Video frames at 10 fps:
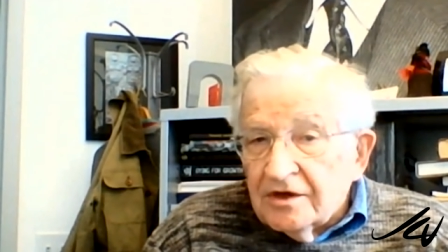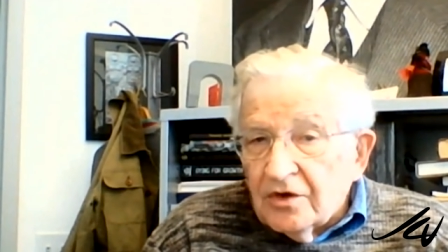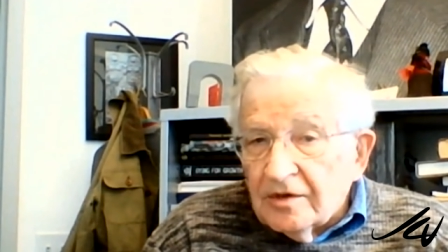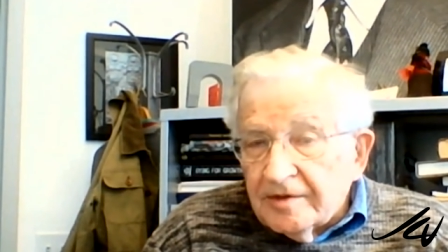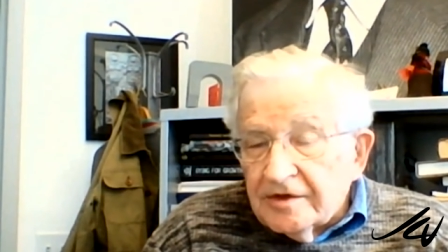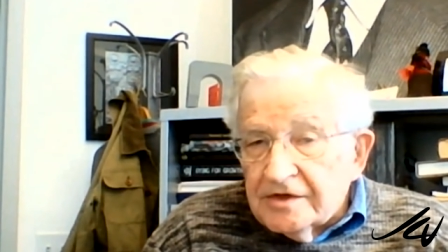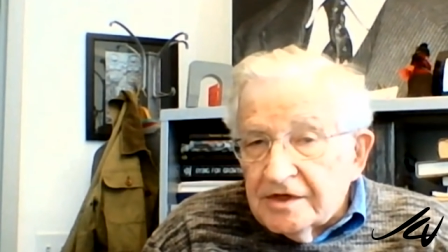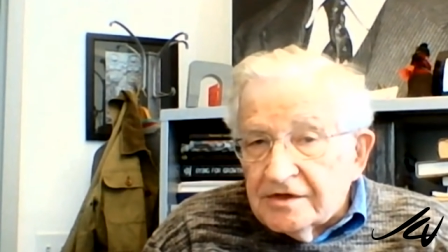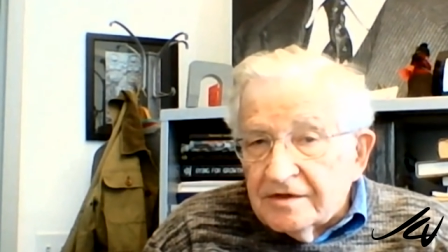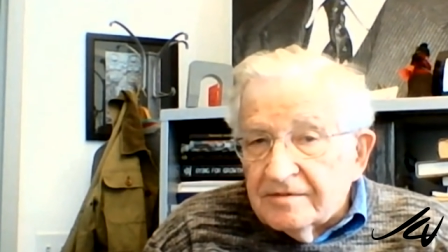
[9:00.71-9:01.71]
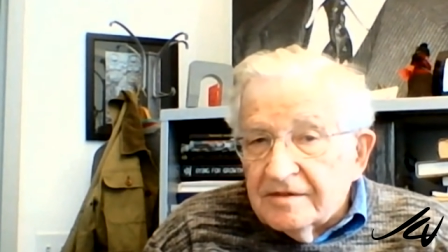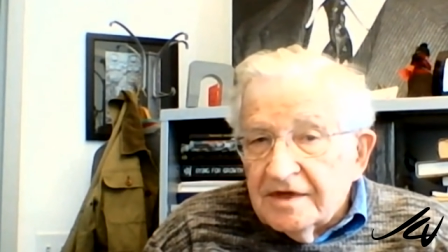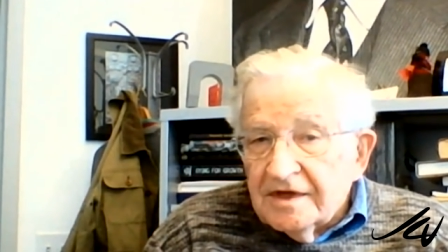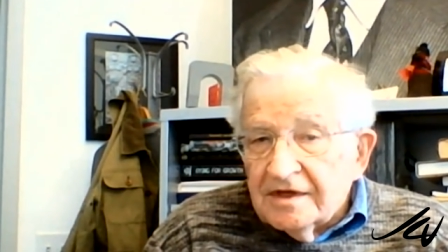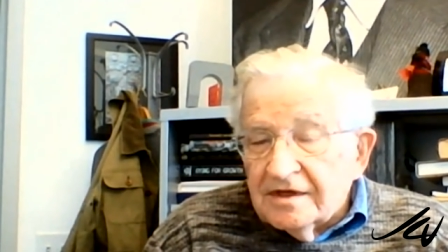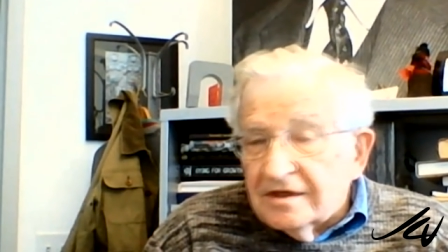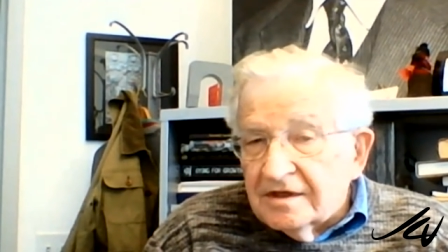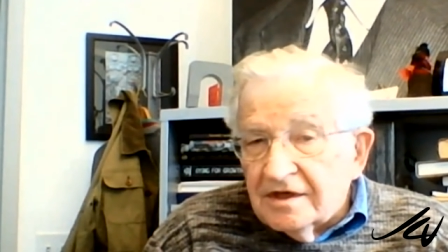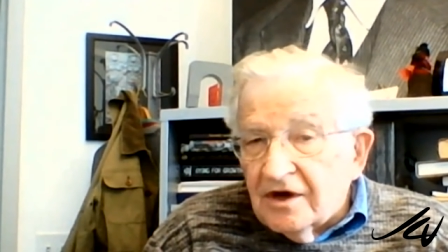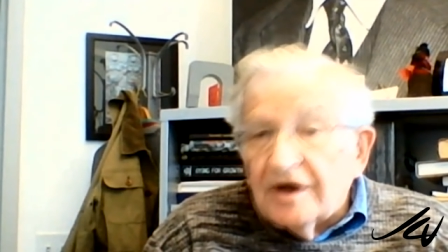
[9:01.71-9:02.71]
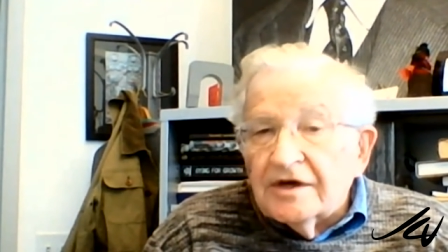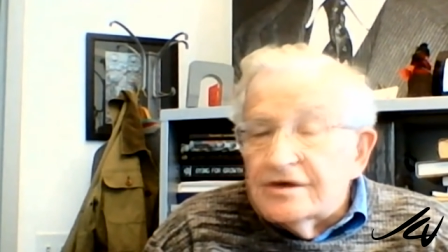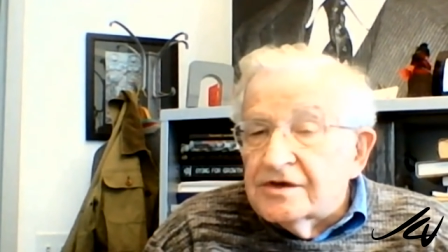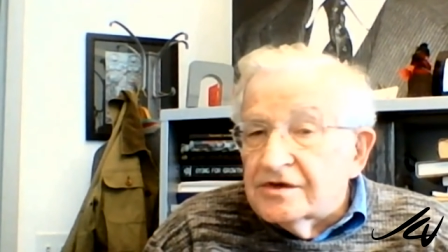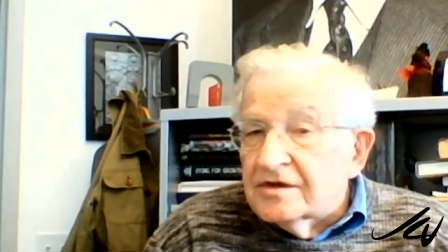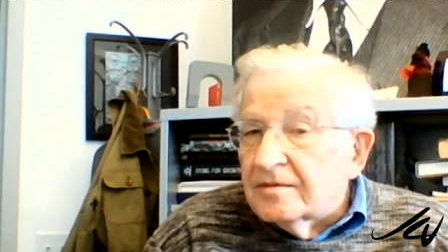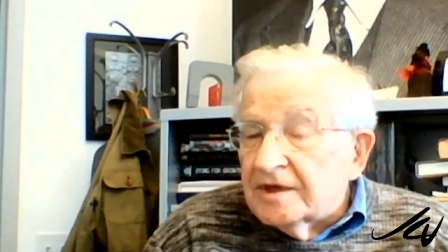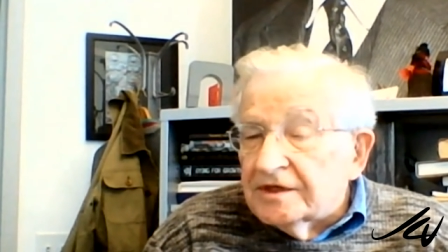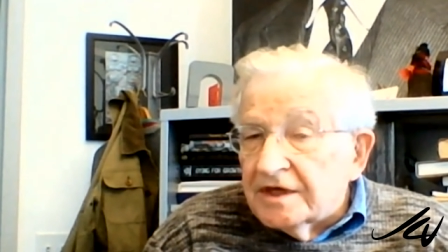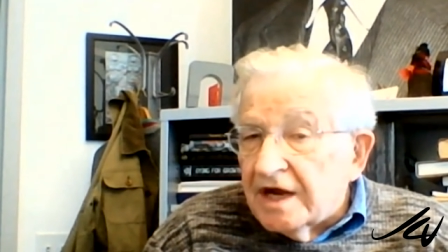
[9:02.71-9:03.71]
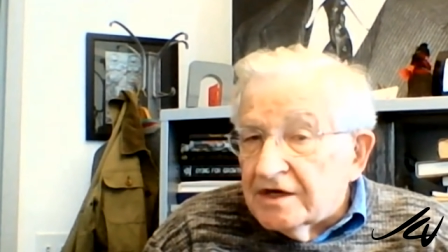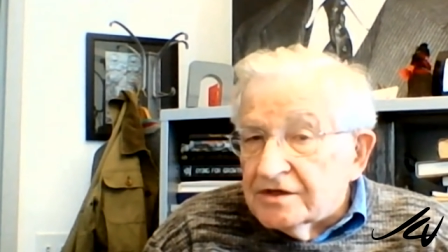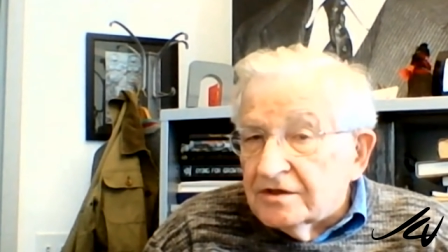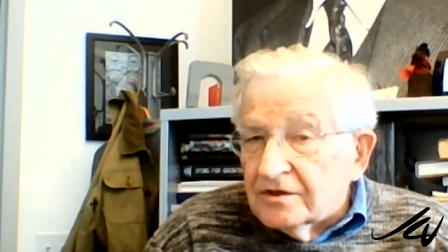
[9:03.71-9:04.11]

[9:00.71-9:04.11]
corporate system. the origins of the multinational